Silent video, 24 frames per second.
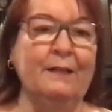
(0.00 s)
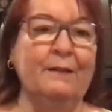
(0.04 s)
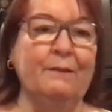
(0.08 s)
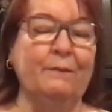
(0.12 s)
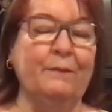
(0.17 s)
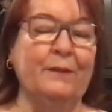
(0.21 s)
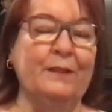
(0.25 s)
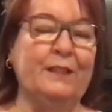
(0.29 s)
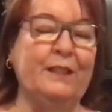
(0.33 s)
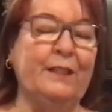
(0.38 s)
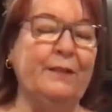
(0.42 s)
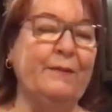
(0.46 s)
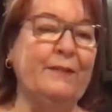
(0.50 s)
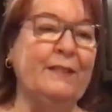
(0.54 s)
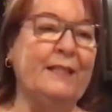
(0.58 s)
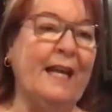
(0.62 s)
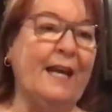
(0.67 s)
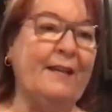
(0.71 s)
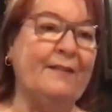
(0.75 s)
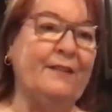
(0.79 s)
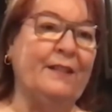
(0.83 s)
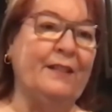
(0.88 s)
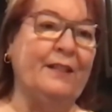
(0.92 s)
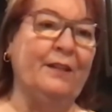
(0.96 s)
When she was
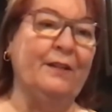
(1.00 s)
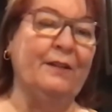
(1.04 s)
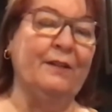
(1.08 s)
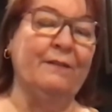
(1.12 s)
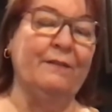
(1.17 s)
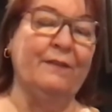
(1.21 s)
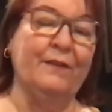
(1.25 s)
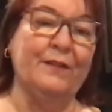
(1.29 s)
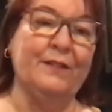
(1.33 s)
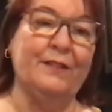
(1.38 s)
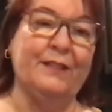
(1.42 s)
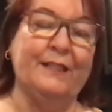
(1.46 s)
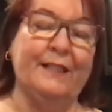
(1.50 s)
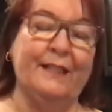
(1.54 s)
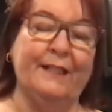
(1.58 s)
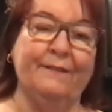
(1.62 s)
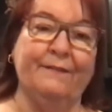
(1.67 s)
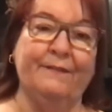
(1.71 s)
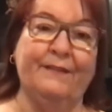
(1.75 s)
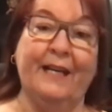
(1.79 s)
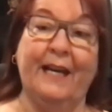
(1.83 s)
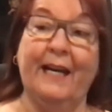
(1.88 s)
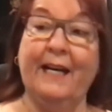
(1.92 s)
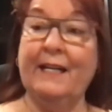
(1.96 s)
at the University
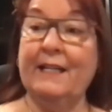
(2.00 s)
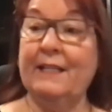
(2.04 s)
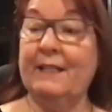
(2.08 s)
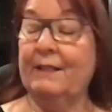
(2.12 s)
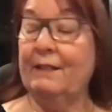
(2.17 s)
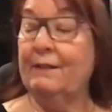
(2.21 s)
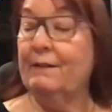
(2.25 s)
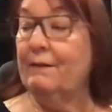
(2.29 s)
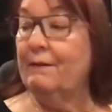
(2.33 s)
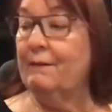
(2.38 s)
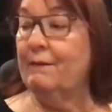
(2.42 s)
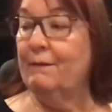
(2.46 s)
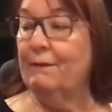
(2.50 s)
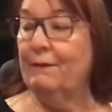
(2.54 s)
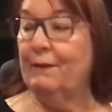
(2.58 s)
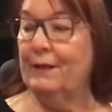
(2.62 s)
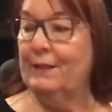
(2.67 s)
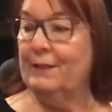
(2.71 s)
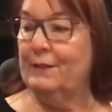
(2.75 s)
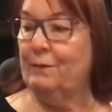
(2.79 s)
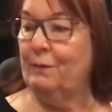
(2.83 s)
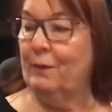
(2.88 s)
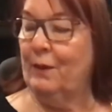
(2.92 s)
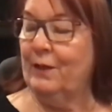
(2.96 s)
of Dayton
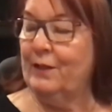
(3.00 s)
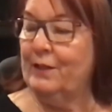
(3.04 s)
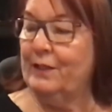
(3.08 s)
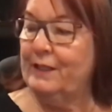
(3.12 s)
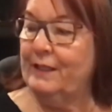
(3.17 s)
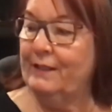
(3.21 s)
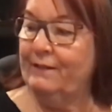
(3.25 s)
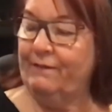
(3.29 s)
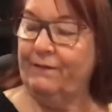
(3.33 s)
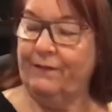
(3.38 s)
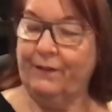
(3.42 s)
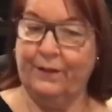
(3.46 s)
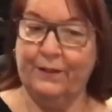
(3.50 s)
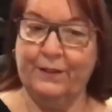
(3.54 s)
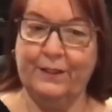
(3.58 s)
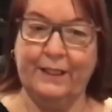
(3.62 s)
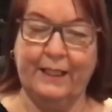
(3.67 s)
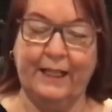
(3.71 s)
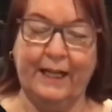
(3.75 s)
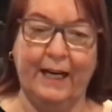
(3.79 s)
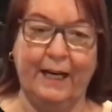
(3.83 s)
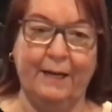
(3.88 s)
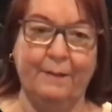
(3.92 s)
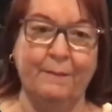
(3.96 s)
was where she
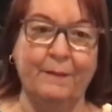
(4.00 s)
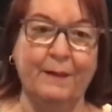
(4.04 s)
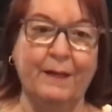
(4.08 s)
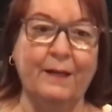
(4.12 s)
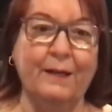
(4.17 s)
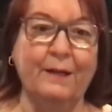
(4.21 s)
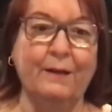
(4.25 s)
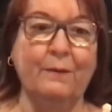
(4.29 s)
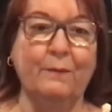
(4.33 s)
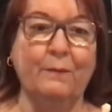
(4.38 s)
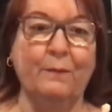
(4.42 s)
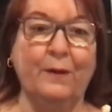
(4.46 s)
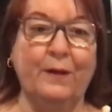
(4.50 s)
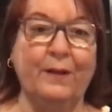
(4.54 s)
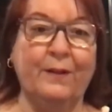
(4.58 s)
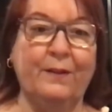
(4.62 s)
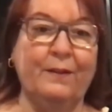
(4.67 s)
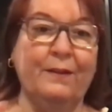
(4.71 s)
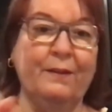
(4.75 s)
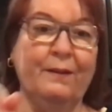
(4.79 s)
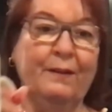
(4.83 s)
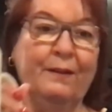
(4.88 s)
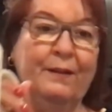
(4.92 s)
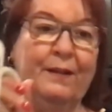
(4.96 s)
first came
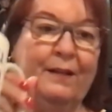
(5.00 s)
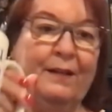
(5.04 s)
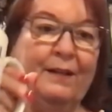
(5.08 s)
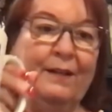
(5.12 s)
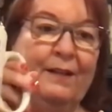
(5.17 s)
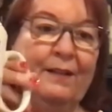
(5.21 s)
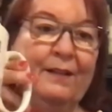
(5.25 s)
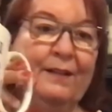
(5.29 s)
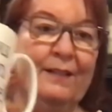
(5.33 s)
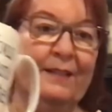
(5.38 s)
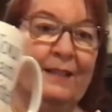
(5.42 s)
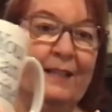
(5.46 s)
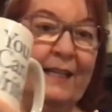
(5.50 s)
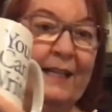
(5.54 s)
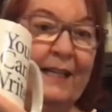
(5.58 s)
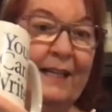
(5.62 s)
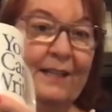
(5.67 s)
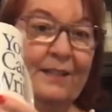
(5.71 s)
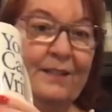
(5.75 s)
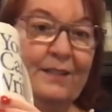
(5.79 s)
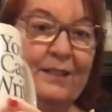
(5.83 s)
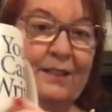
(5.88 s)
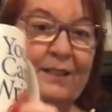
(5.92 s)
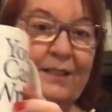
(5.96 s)
with
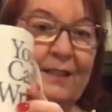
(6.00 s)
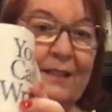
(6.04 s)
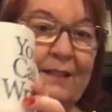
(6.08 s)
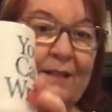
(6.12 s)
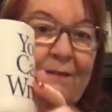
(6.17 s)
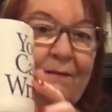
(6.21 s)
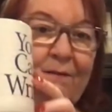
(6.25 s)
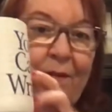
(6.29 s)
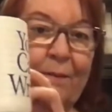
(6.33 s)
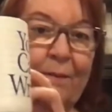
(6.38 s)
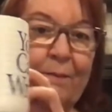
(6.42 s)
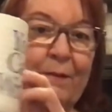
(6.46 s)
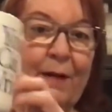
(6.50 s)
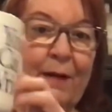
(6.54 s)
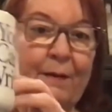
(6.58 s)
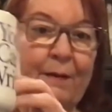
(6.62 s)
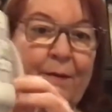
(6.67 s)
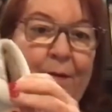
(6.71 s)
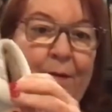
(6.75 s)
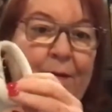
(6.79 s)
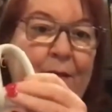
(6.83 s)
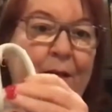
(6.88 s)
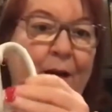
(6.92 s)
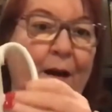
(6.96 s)
this from
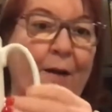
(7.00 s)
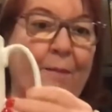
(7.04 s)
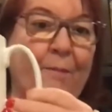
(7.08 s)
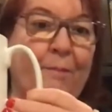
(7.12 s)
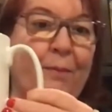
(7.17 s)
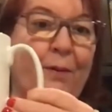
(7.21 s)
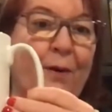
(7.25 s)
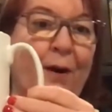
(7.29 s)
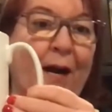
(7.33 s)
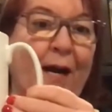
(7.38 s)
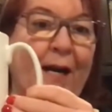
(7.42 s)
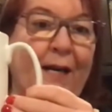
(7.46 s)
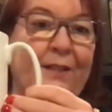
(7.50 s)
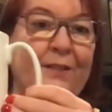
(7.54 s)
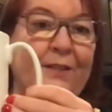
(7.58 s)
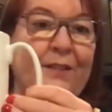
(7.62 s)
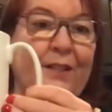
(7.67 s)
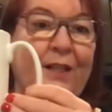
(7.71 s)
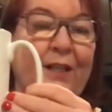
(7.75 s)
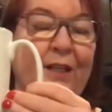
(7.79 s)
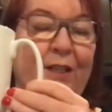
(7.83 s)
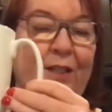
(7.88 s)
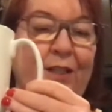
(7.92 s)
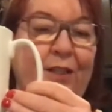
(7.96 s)
Tom
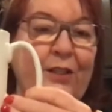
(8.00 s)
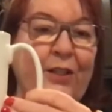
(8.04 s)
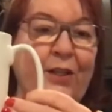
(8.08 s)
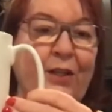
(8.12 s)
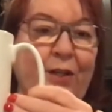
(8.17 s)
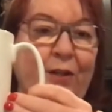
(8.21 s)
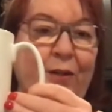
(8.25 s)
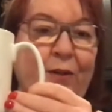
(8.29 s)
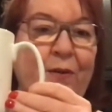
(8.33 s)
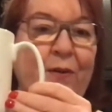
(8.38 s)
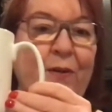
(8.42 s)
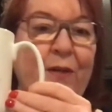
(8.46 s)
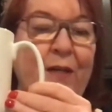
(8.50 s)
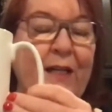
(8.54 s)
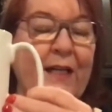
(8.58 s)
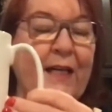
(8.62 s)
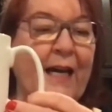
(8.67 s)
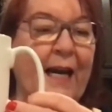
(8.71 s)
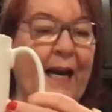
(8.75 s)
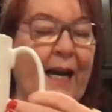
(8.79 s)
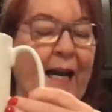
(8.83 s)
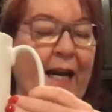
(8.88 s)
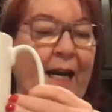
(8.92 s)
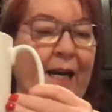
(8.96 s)
Price, you
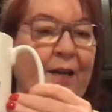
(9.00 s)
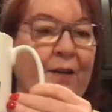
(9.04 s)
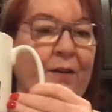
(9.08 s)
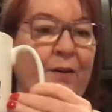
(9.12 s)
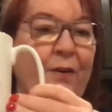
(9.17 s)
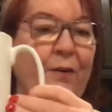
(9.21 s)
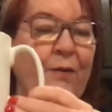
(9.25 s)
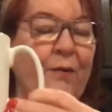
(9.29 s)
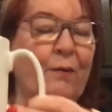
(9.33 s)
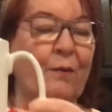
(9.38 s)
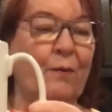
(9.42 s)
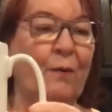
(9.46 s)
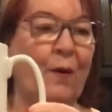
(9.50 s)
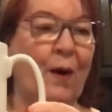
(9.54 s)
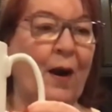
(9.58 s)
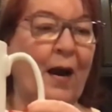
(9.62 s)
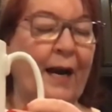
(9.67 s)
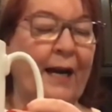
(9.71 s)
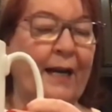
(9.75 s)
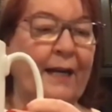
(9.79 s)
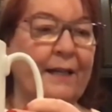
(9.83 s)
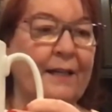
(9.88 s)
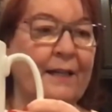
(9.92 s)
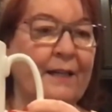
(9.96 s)
can
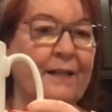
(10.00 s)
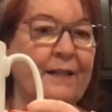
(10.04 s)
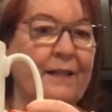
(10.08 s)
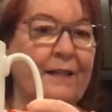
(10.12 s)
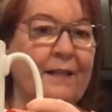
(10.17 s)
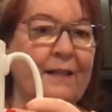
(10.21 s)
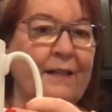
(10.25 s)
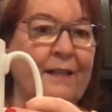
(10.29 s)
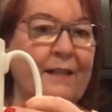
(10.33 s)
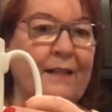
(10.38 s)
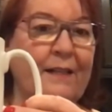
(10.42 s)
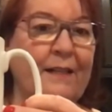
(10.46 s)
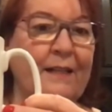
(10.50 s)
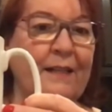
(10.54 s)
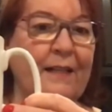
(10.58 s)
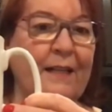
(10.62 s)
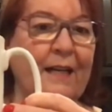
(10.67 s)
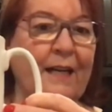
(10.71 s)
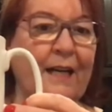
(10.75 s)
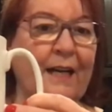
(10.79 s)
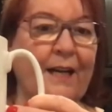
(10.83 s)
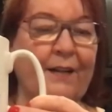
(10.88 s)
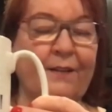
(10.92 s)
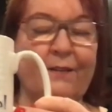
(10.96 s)
write.
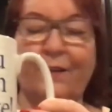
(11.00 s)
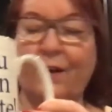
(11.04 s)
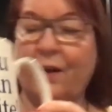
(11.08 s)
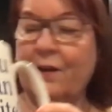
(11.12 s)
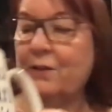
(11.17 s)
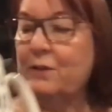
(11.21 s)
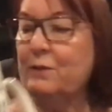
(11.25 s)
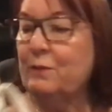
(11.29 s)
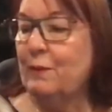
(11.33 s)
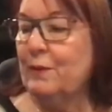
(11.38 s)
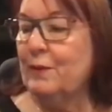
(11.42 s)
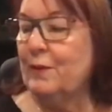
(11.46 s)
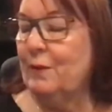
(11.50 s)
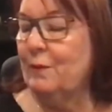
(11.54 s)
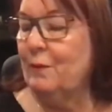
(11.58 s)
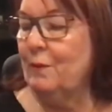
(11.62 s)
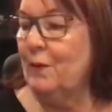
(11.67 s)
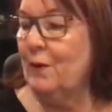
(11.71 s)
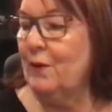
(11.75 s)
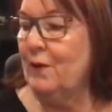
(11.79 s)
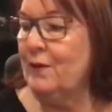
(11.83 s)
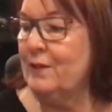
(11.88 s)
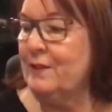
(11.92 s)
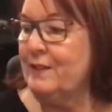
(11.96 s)
And those were the
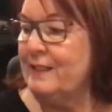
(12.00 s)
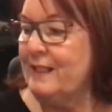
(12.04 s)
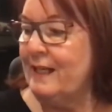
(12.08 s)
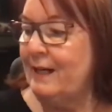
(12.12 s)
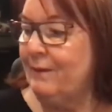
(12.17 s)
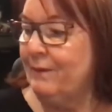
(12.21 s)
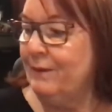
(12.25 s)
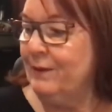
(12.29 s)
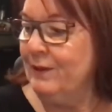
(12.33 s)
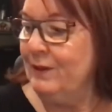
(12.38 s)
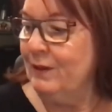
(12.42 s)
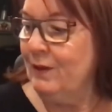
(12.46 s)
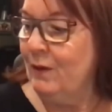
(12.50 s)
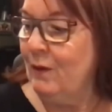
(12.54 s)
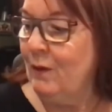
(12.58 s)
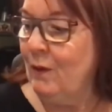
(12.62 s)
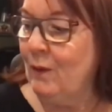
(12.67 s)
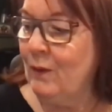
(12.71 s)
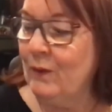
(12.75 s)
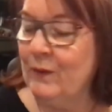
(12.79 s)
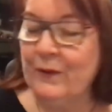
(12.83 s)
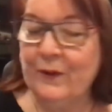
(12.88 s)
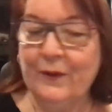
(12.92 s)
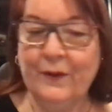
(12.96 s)
words that were to
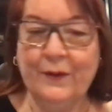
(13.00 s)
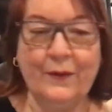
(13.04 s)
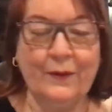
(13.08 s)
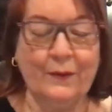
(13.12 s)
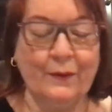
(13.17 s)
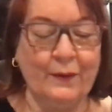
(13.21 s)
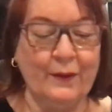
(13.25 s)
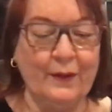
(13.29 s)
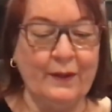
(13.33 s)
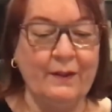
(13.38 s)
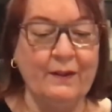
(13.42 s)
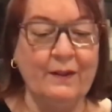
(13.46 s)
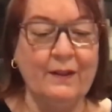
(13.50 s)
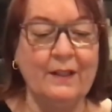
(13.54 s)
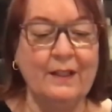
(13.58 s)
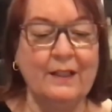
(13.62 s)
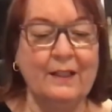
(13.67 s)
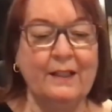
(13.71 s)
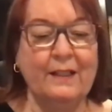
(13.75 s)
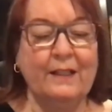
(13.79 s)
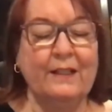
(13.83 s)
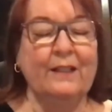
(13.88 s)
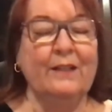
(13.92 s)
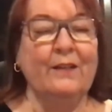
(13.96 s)
hold her through
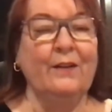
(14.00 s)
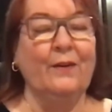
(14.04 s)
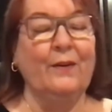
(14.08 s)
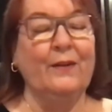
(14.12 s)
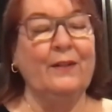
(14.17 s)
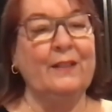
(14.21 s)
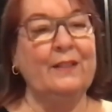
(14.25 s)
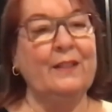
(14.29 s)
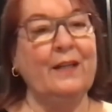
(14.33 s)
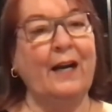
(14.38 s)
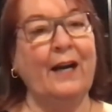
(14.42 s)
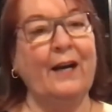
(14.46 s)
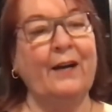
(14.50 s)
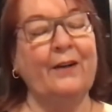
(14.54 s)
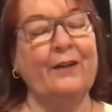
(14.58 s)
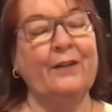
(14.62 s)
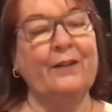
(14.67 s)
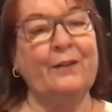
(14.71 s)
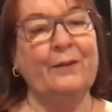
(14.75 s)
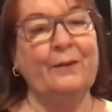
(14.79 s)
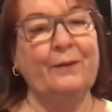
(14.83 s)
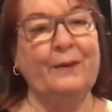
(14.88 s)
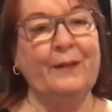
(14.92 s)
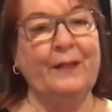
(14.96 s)
her entire
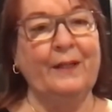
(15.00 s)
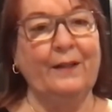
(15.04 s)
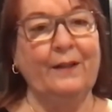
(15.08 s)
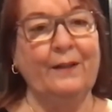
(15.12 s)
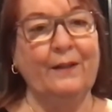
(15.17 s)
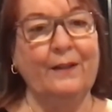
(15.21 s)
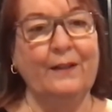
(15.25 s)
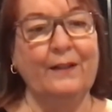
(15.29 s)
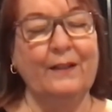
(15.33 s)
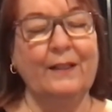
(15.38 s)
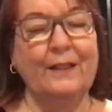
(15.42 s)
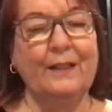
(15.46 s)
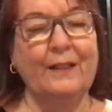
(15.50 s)
career.